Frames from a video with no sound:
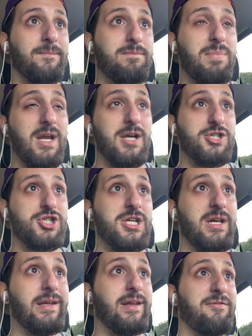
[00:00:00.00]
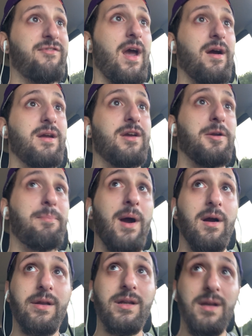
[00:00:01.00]
because she is a very good
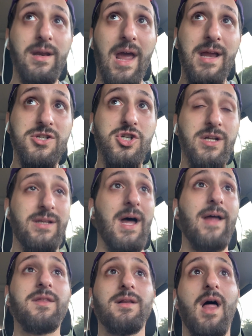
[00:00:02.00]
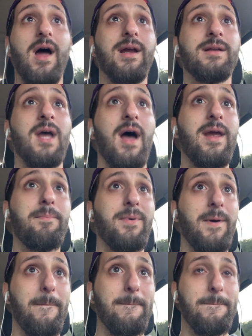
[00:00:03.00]
person and she's not the lying type.
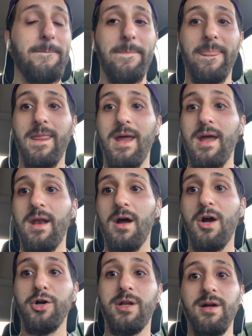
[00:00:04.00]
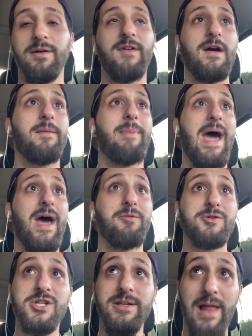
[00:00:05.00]
It hurts her very bad
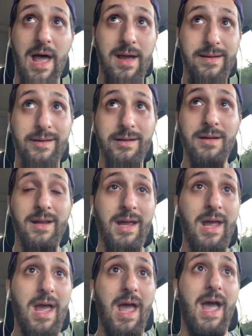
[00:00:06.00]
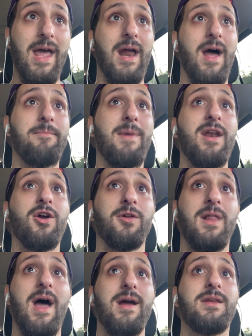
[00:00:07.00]
when she lies, and I made her
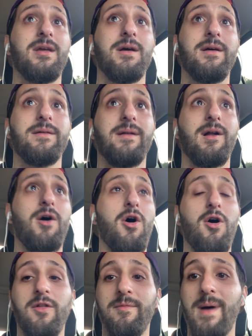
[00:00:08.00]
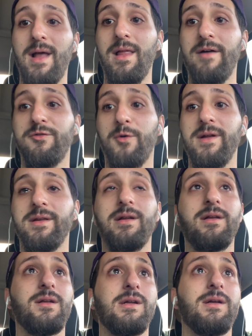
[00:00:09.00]
lie to all of my loved ones.